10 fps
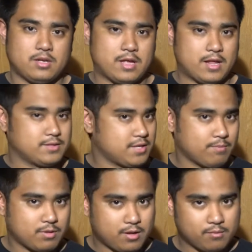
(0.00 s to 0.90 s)
And then
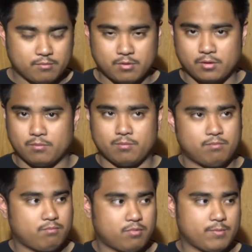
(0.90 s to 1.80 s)
same thing with
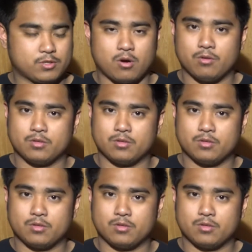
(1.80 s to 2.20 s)
pretty much all